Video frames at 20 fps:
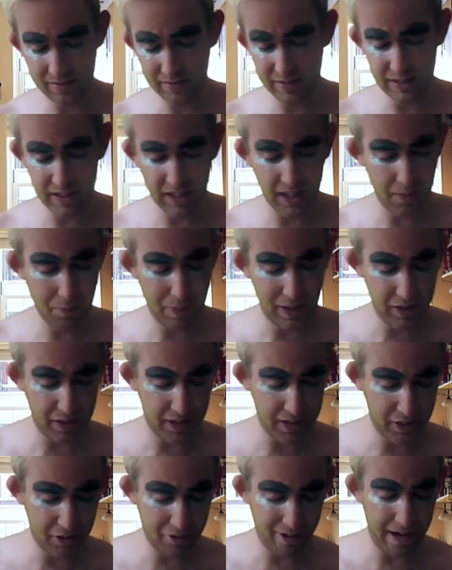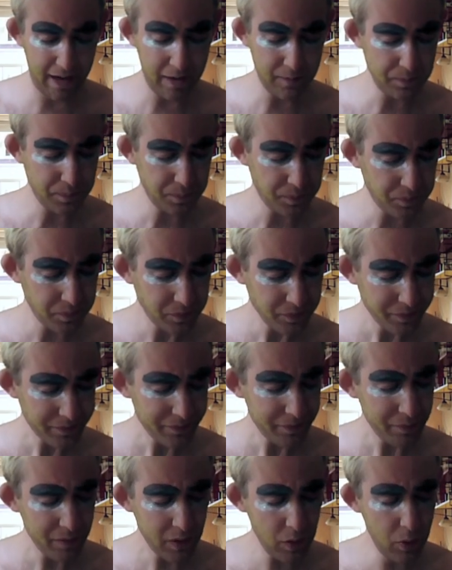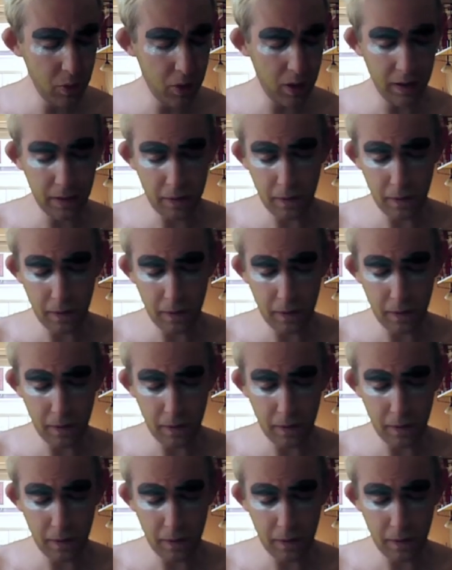you're going to be looking great. Ooh.